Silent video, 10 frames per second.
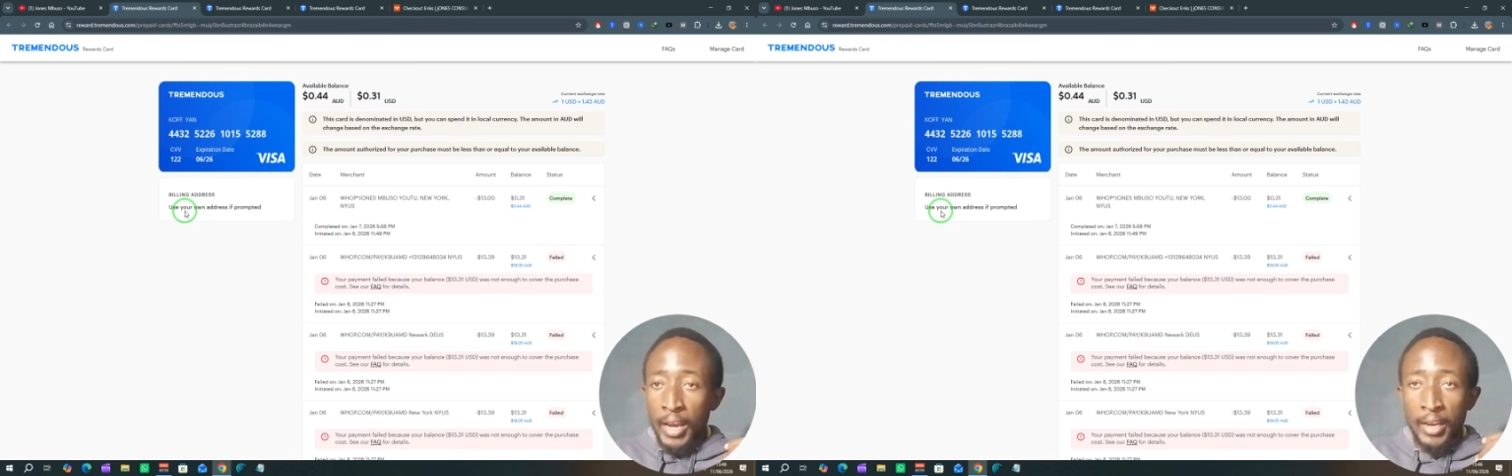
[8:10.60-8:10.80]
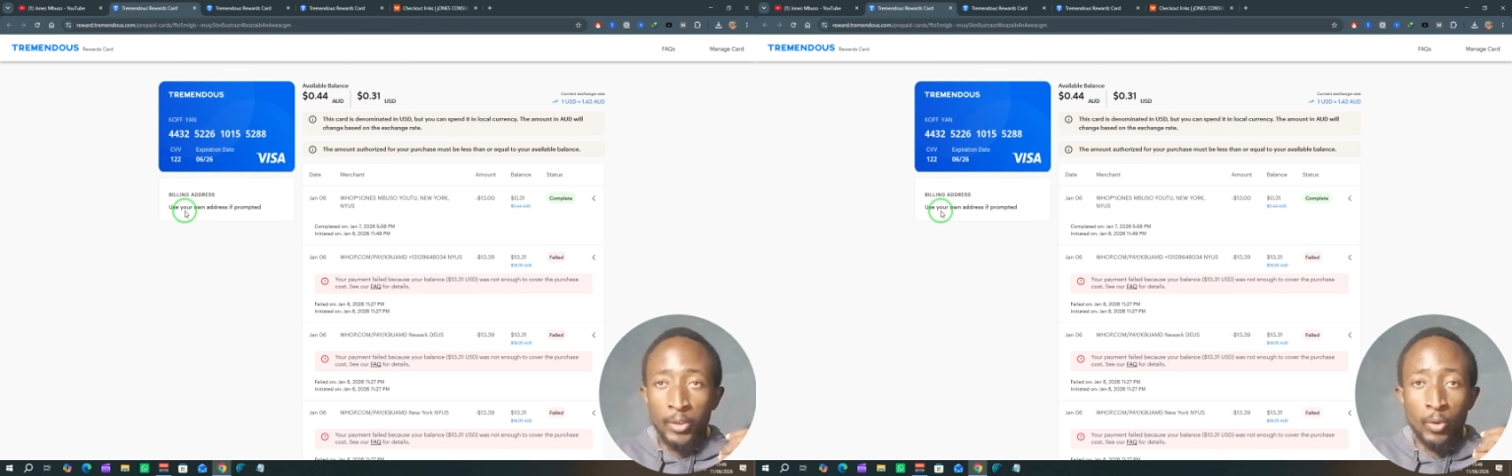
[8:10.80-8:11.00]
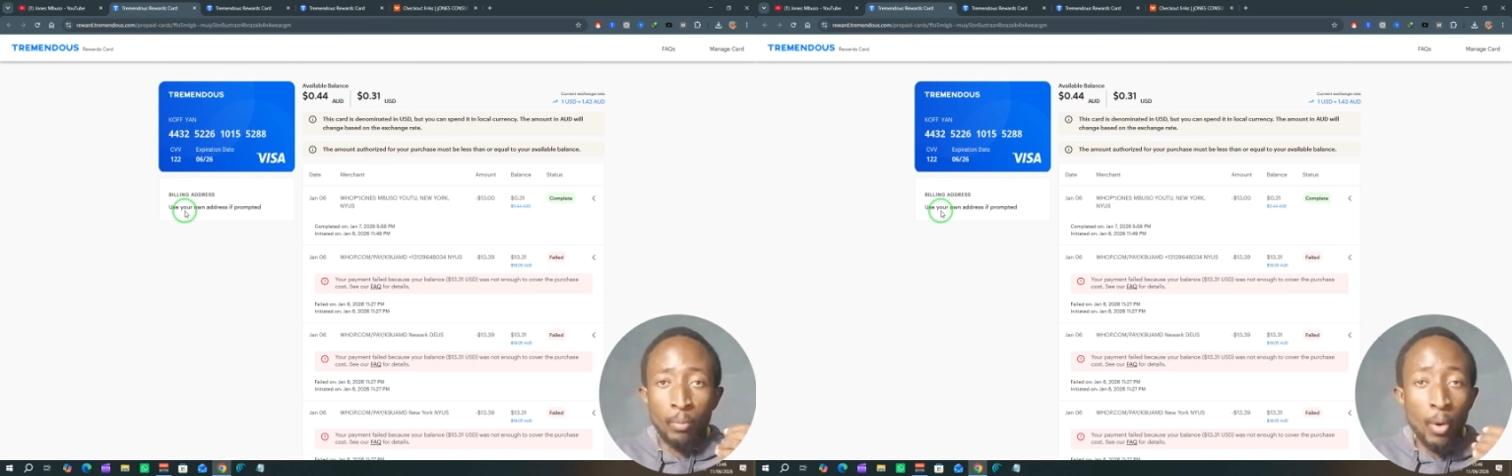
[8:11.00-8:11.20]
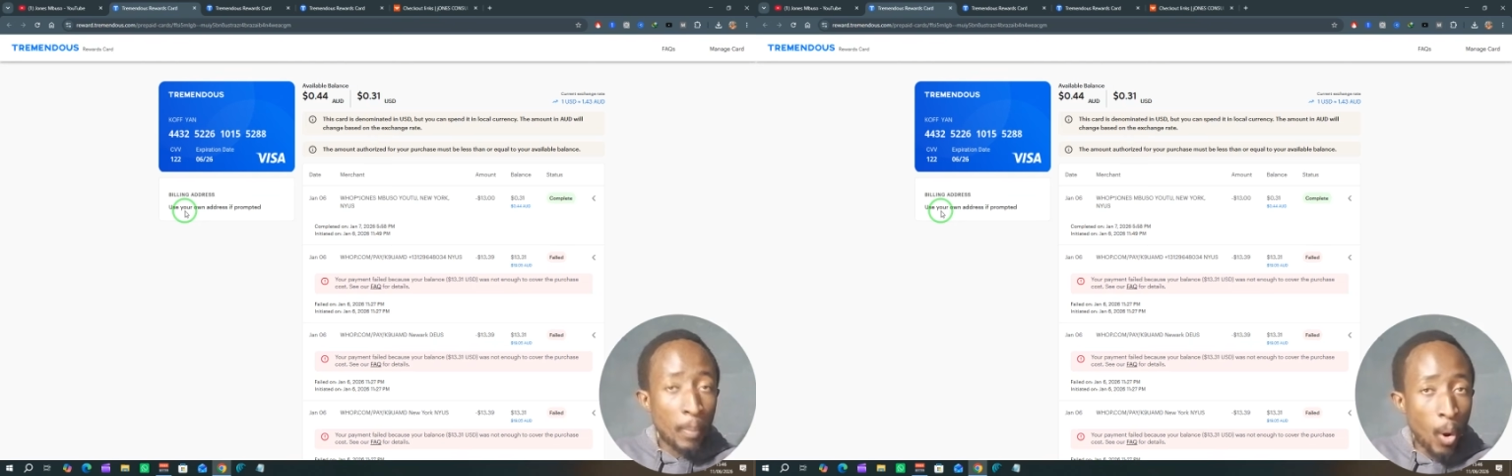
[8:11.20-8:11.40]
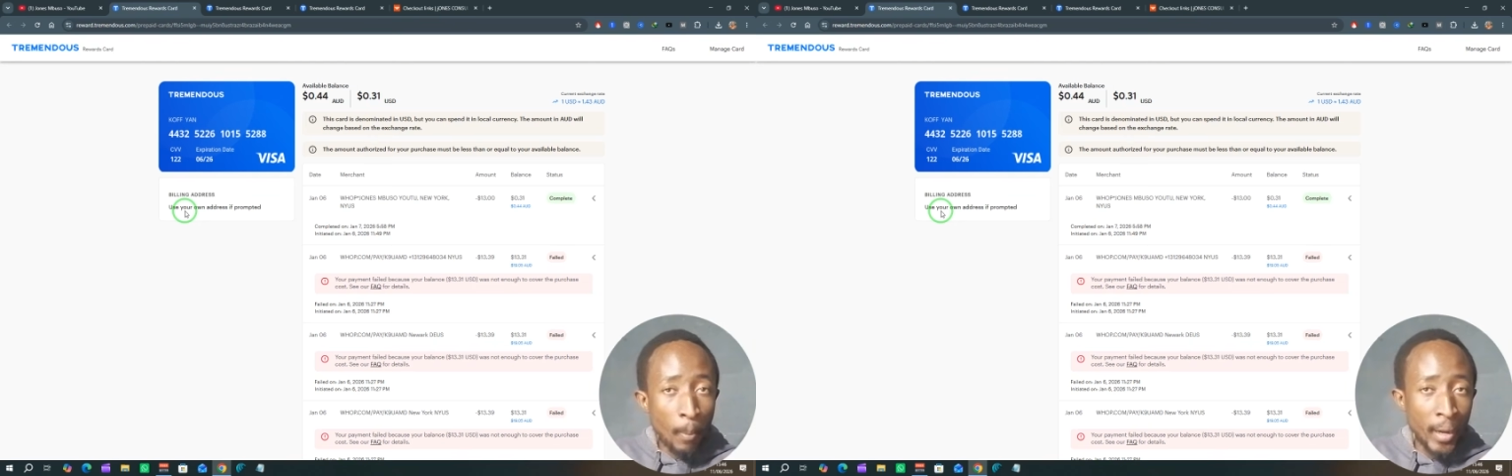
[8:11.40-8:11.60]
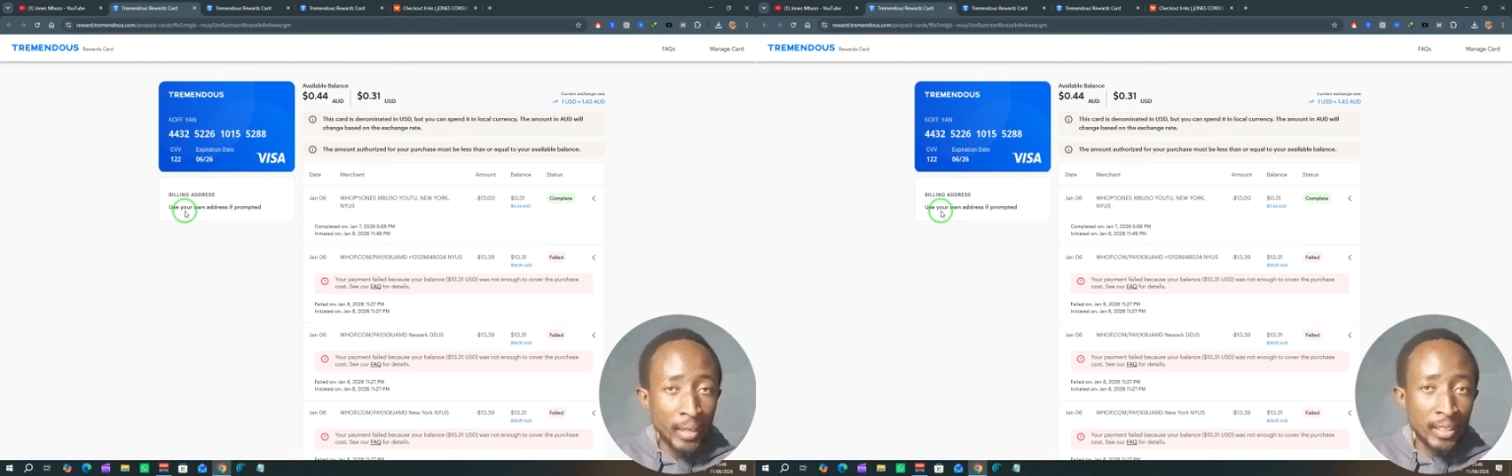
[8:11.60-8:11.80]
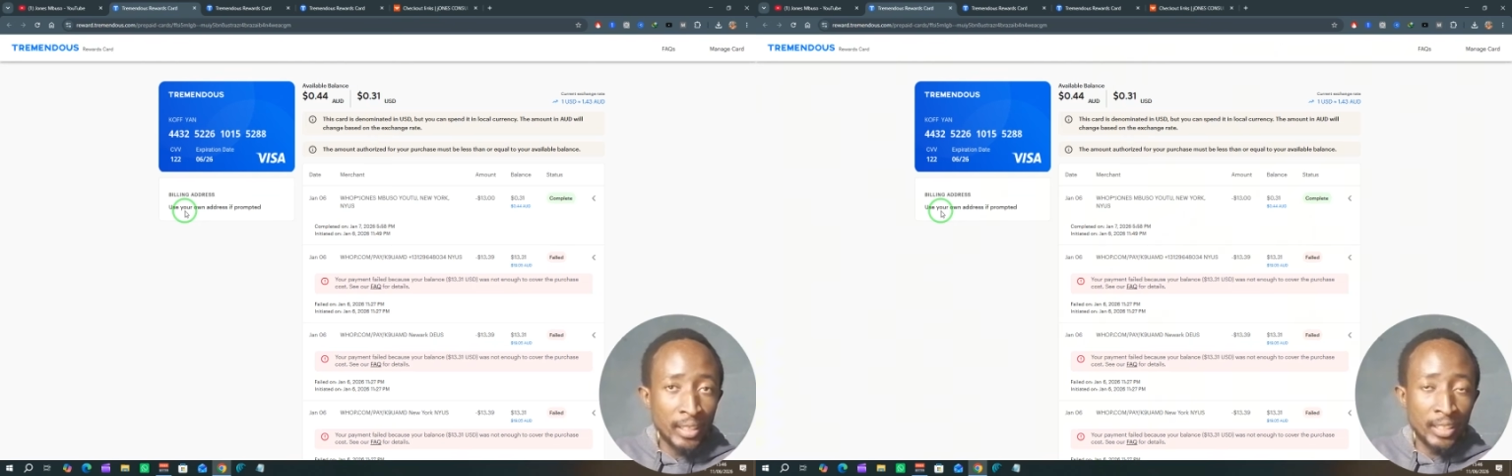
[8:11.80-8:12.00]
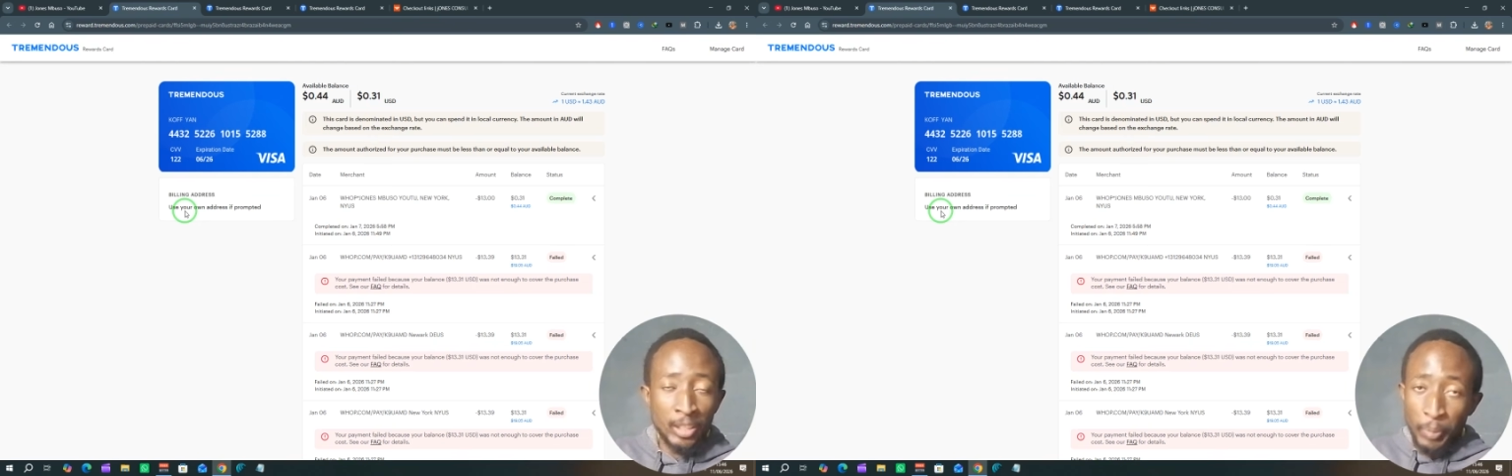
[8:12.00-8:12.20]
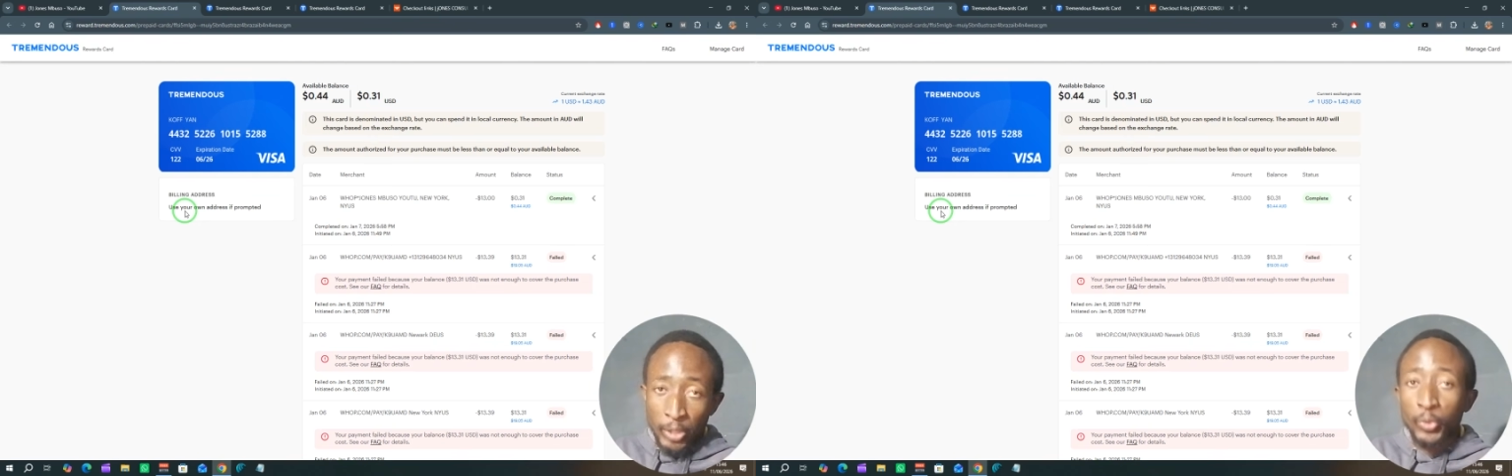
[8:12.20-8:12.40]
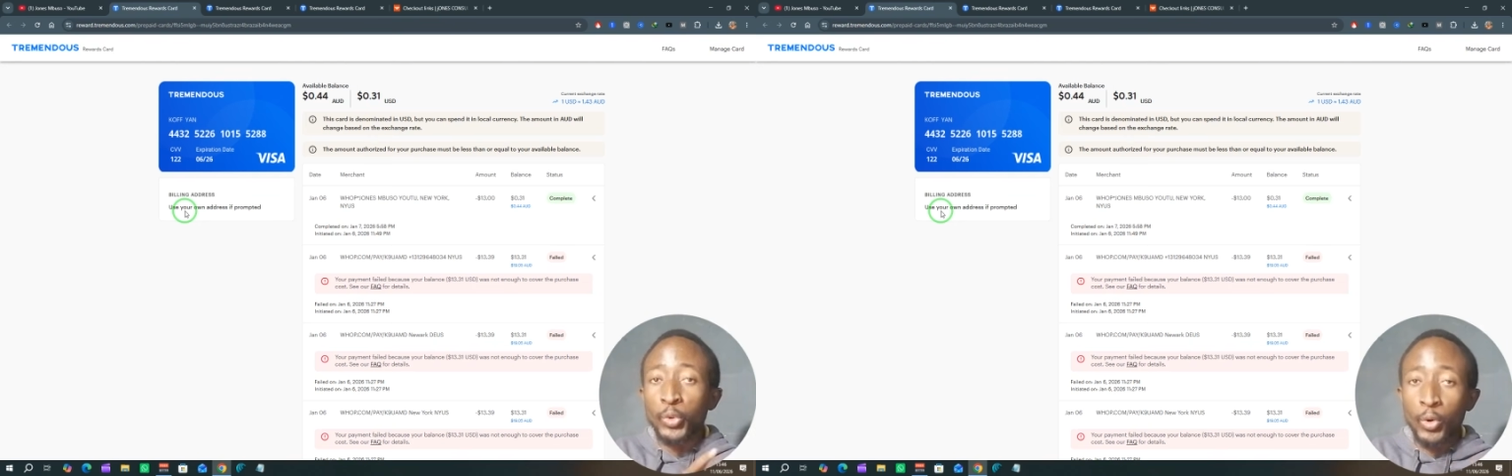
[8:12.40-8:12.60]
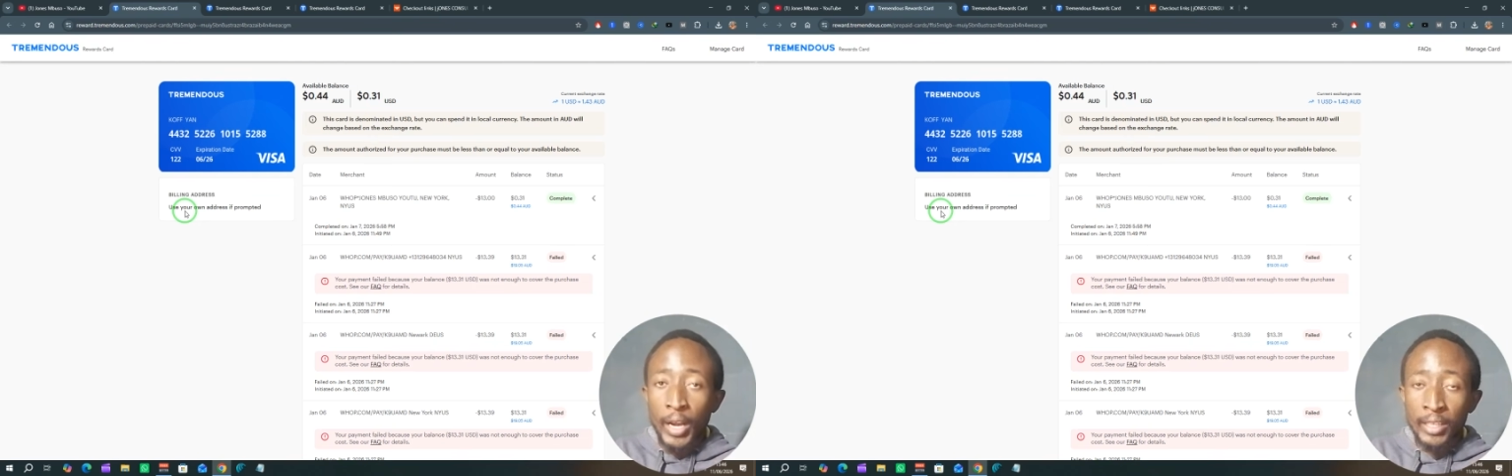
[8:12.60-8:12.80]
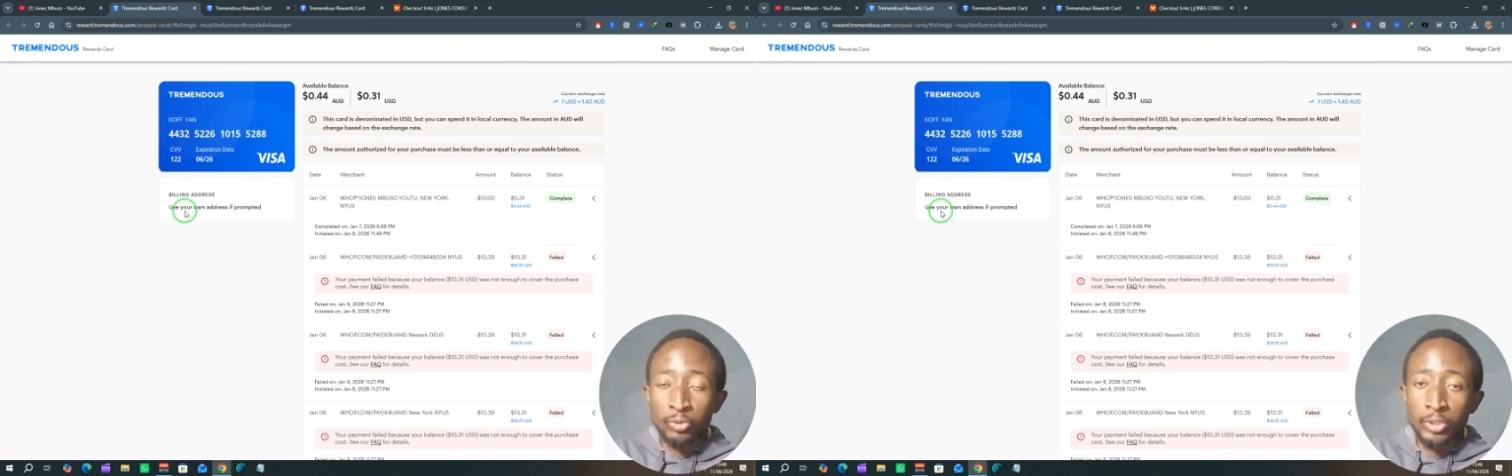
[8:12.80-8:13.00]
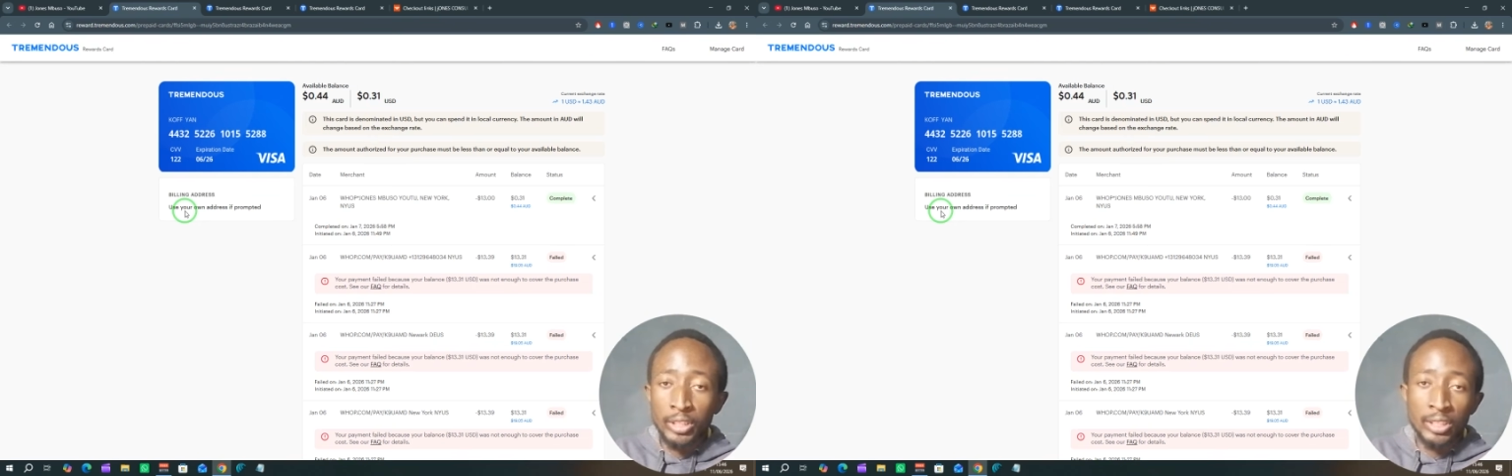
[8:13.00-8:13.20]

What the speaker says: your mobile money, depending on your country.